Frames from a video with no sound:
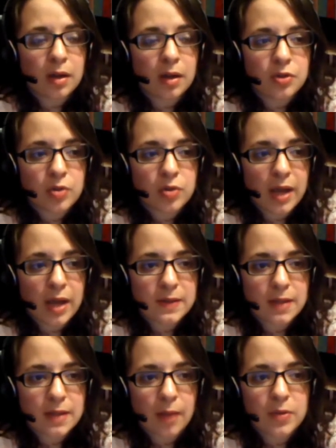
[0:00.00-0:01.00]

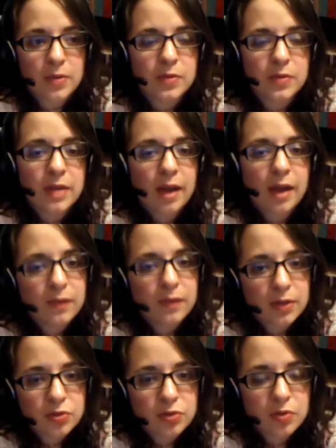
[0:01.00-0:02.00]
tracks in that one, so it's kind of
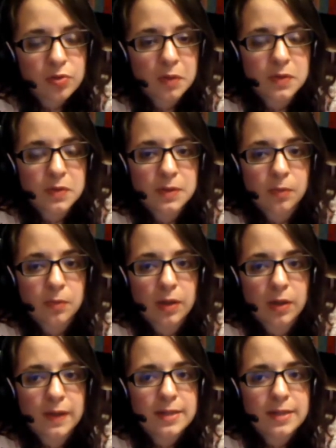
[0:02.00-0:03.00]
like two coasters in one,
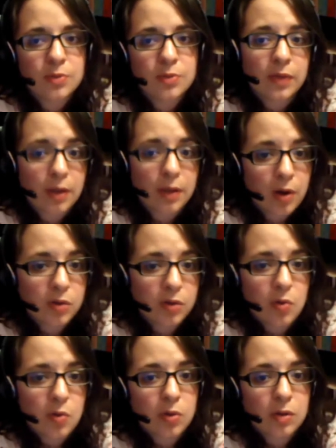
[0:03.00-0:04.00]
and that's more like a
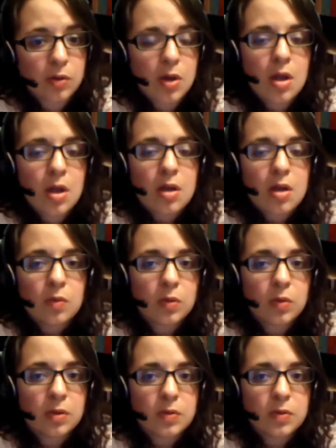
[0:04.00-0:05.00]
hardcore
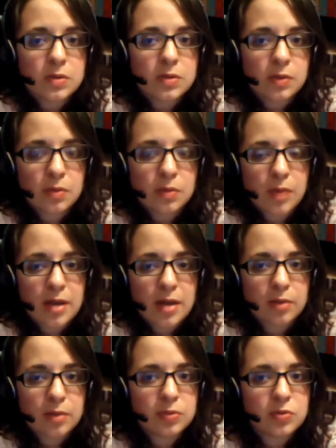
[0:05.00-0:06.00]
roller coaster with a red
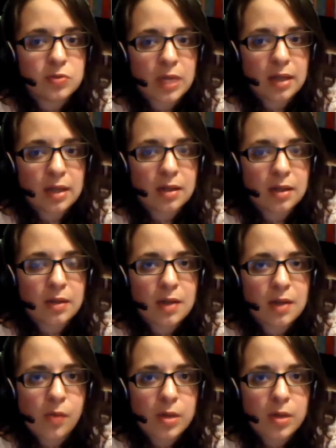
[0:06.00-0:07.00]
and a blue dragon. I
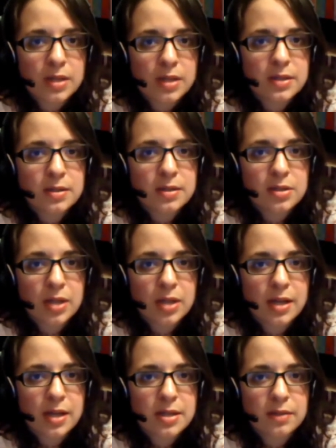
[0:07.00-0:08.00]
think one is the
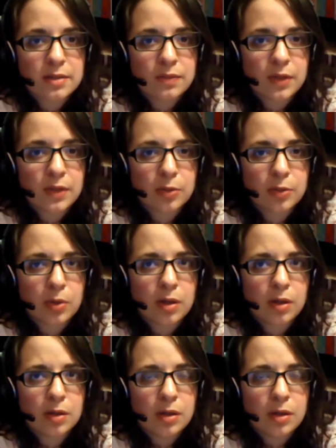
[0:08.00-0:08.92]
Chinese Fireball,